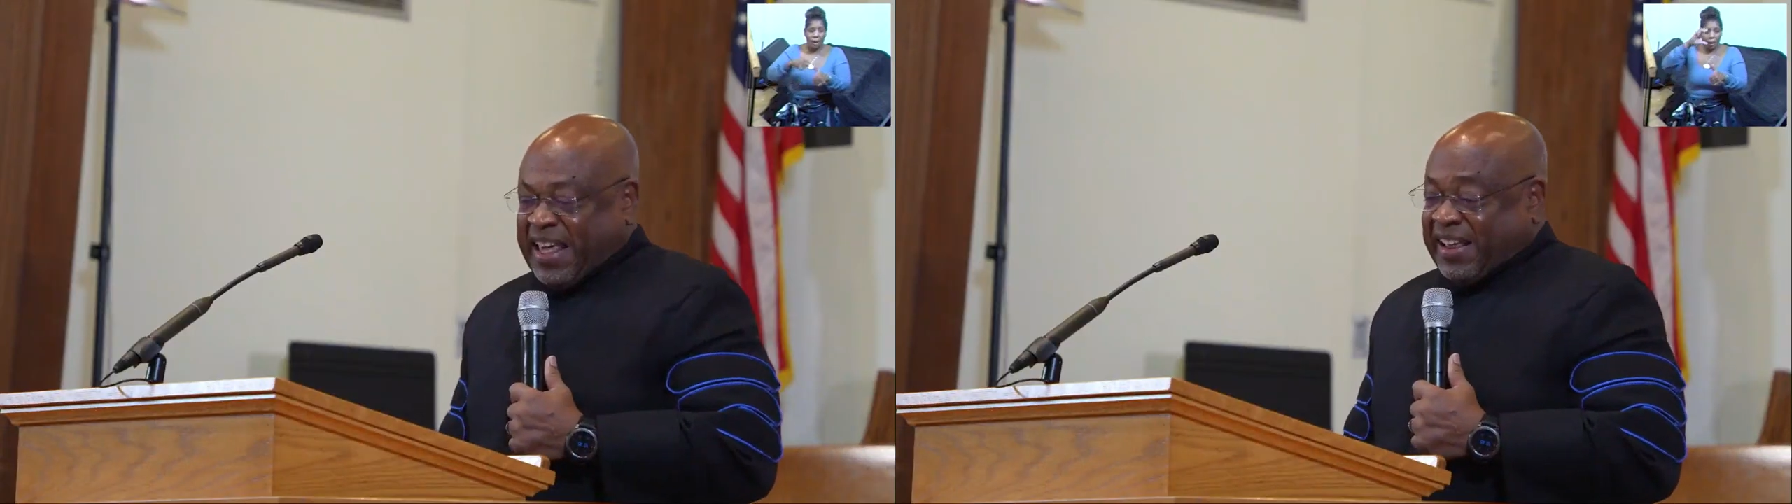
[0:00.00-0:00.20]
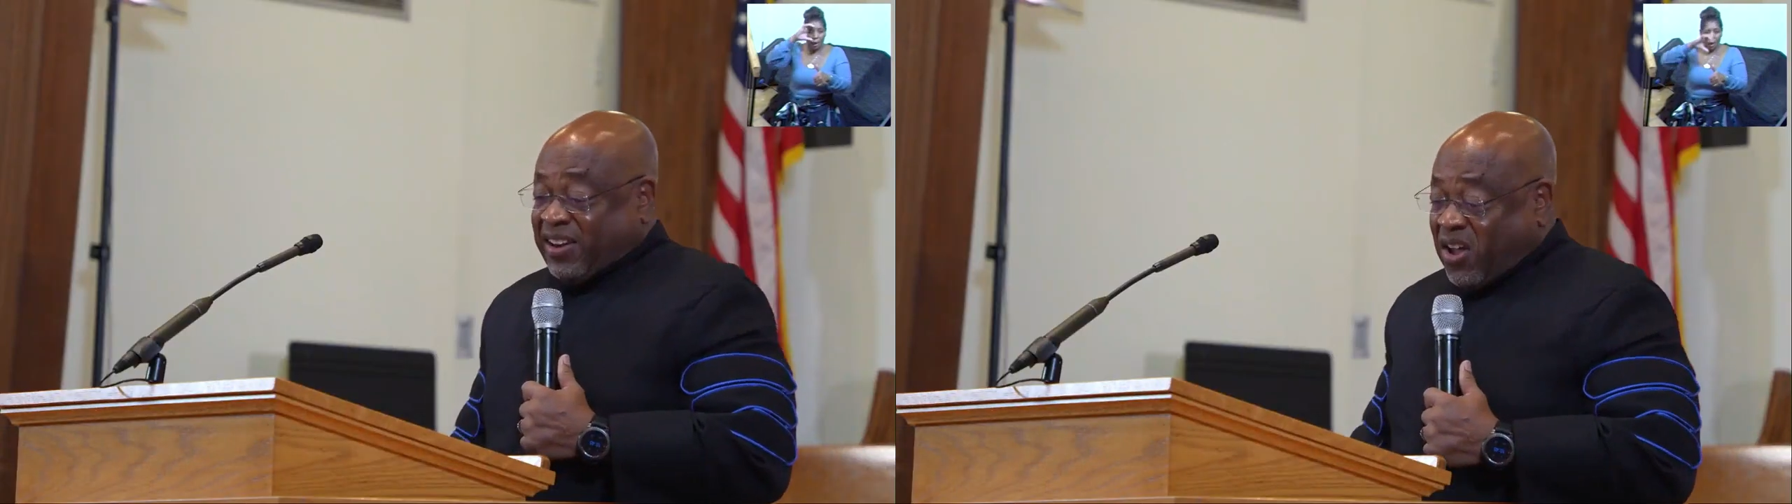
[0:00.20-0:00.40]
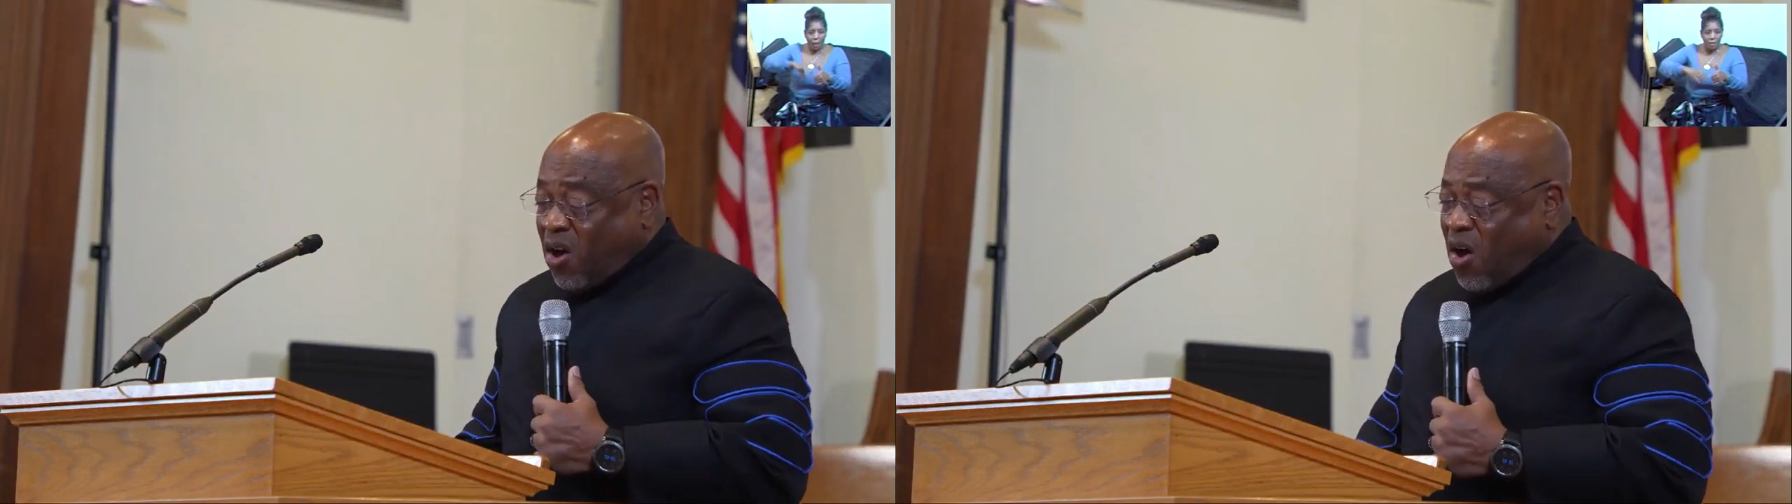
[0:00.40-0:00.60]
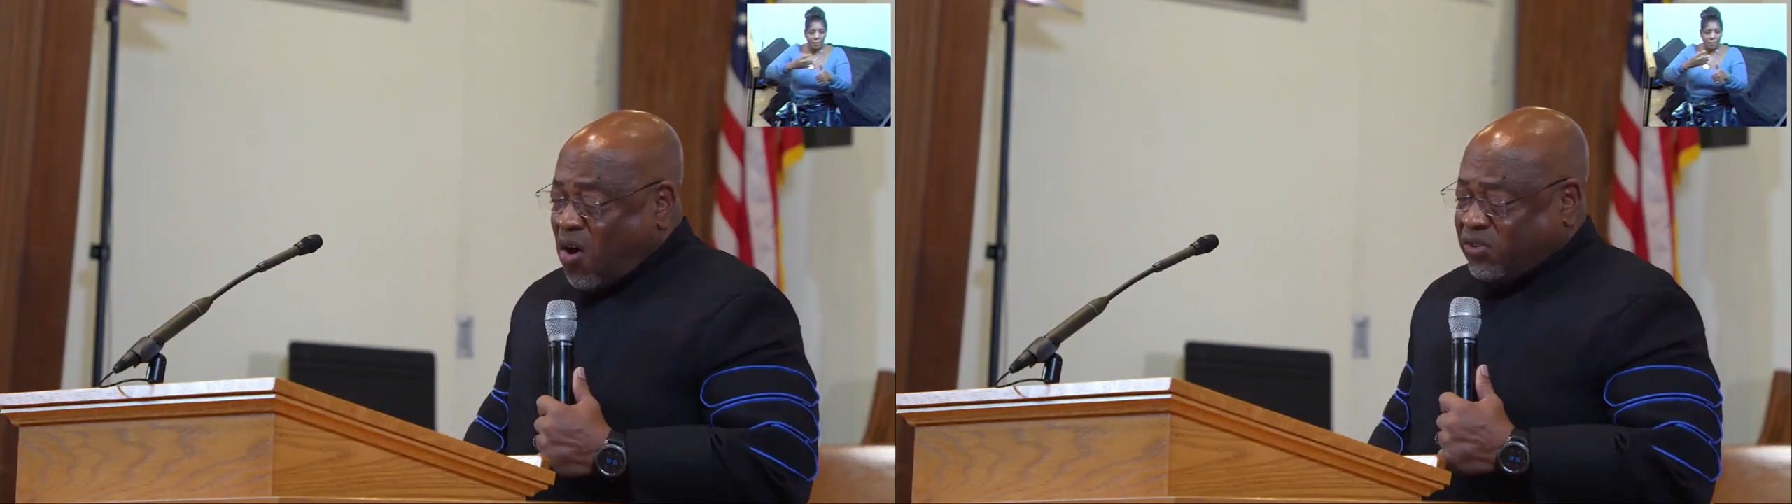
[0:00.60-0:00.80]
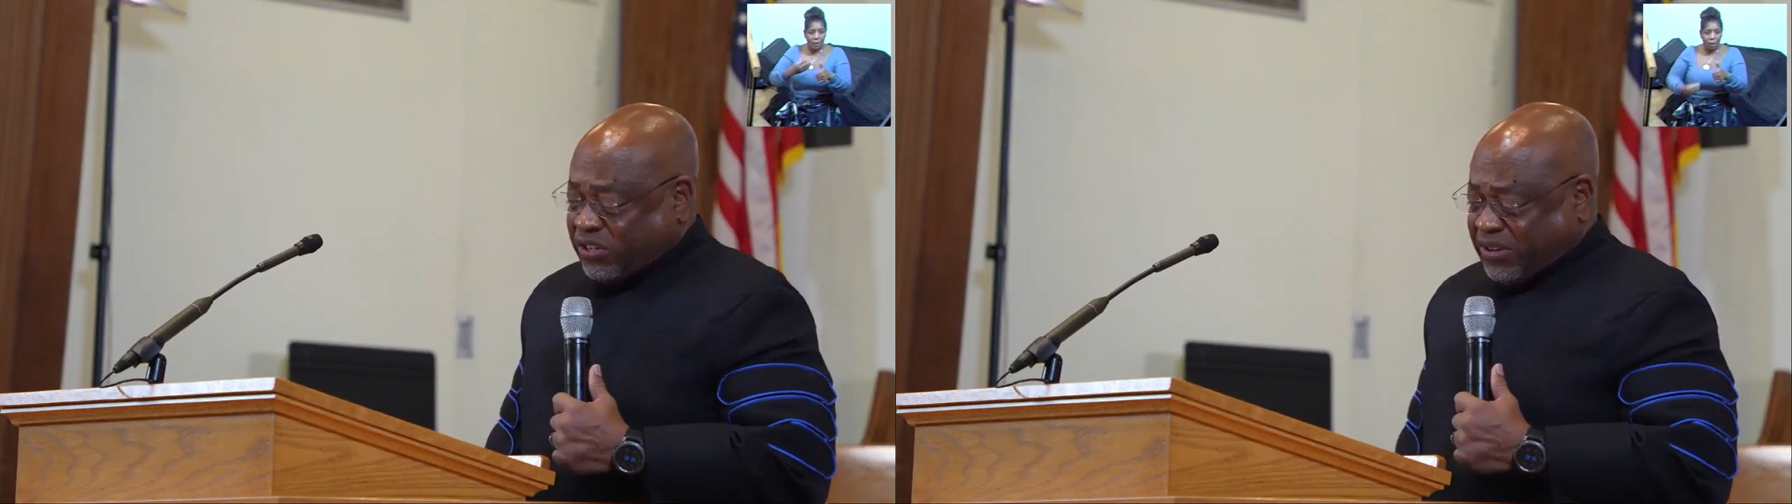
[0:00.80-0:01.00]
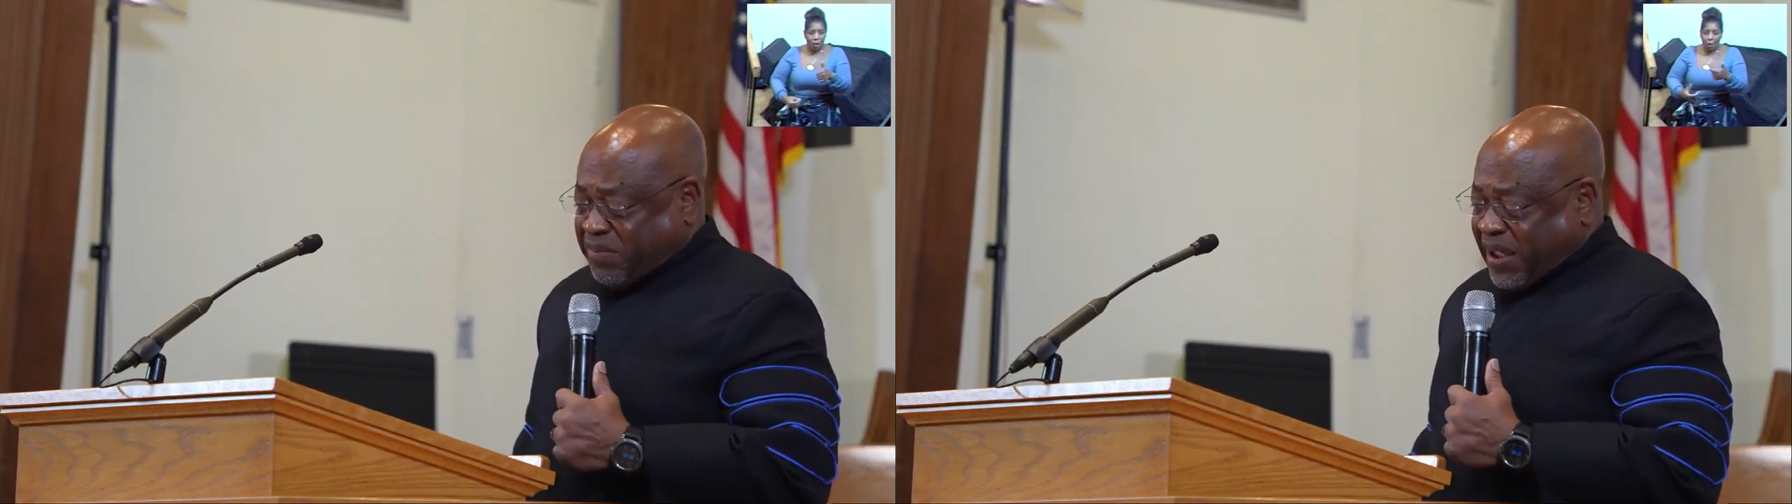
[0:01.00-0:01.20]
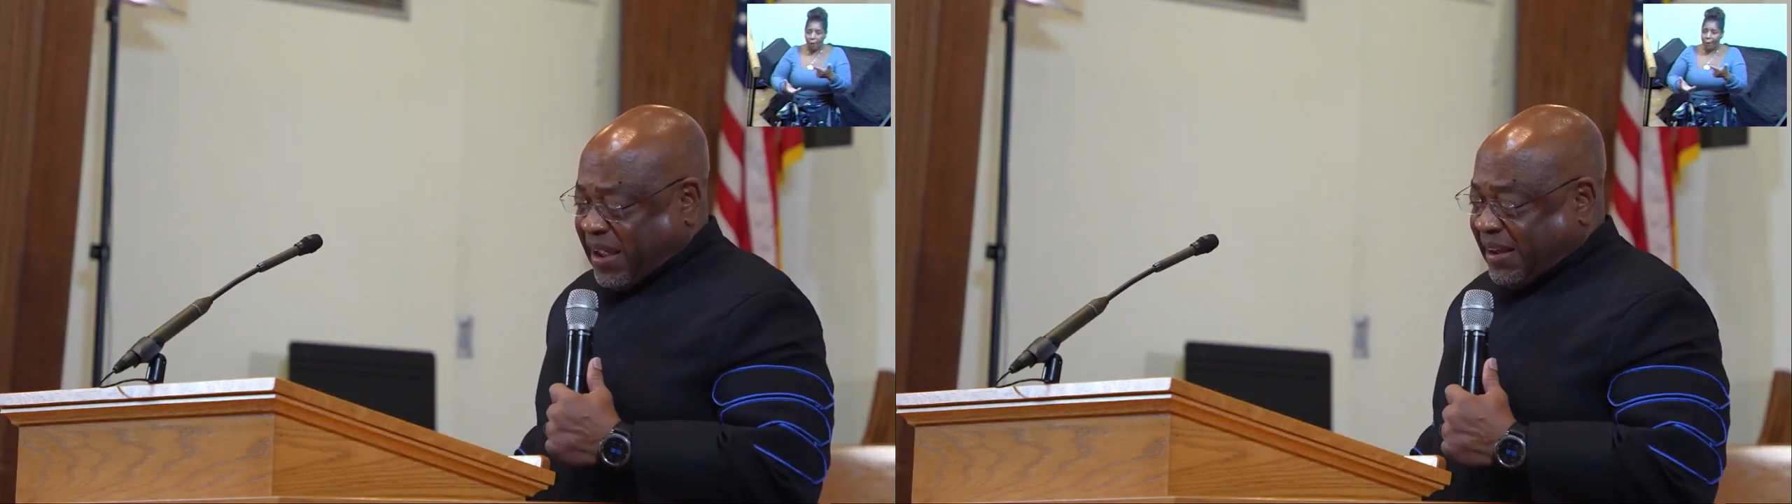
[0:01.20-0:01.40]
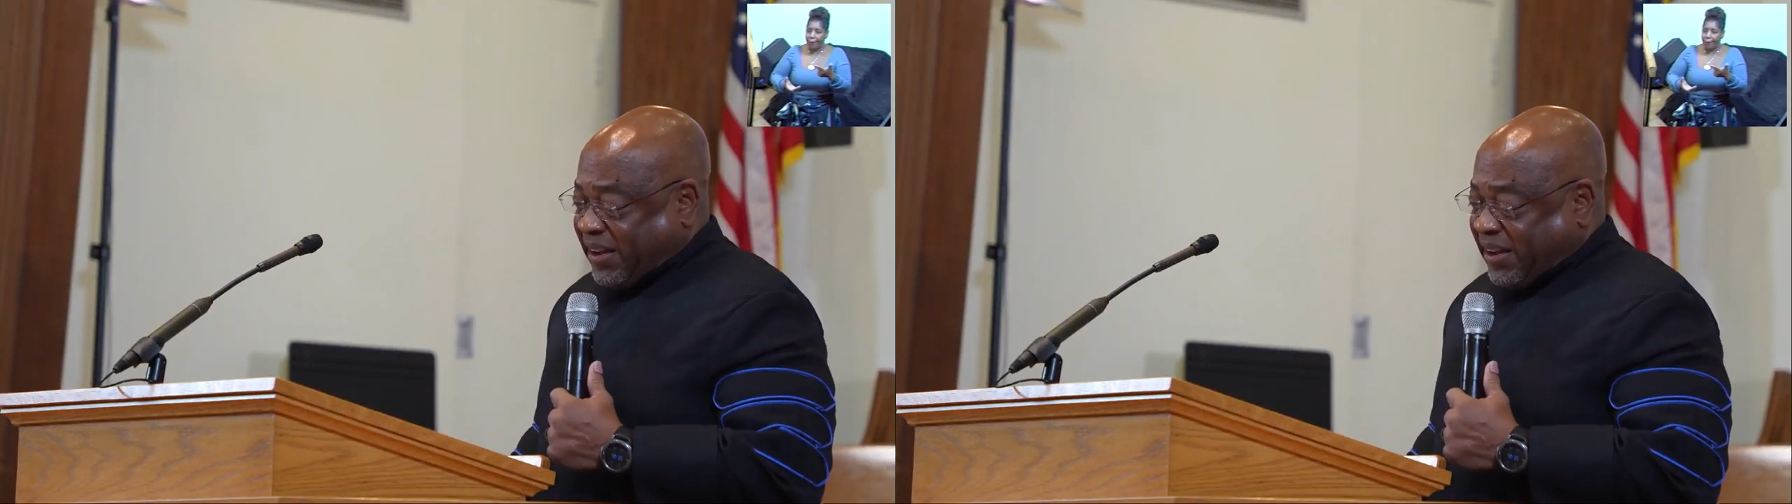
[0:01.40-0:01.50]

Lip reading: Lost a man